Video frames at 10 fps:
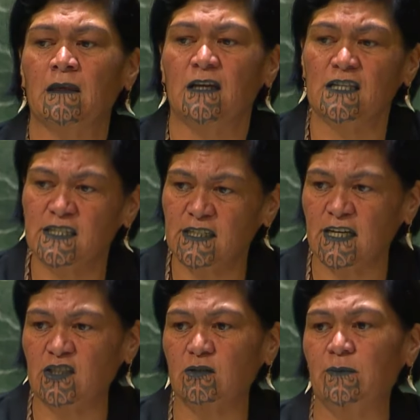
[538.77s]

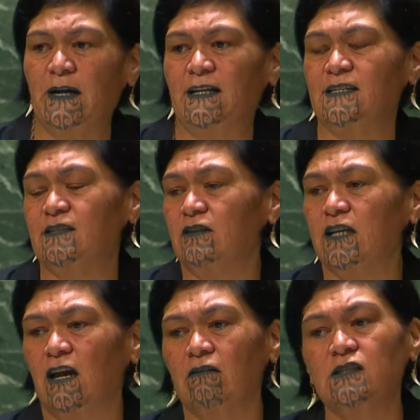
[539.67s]
International partners are
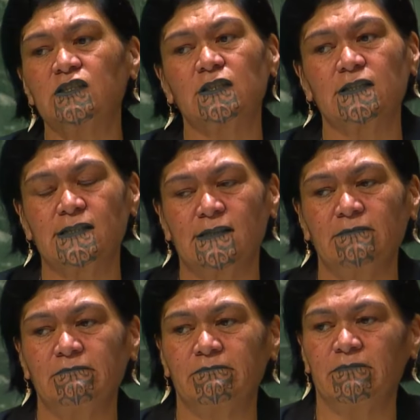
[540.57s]
encouraged to
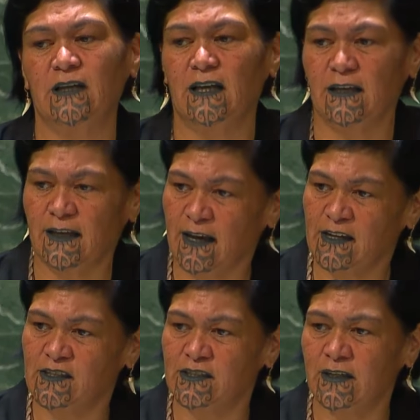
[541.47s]
listen
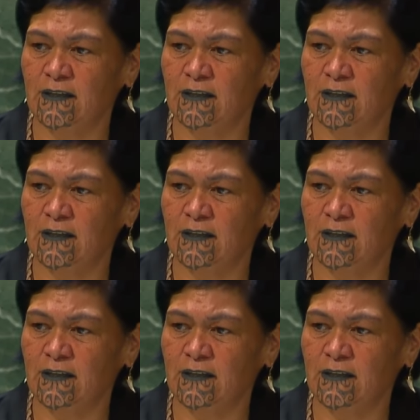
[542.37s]
engage,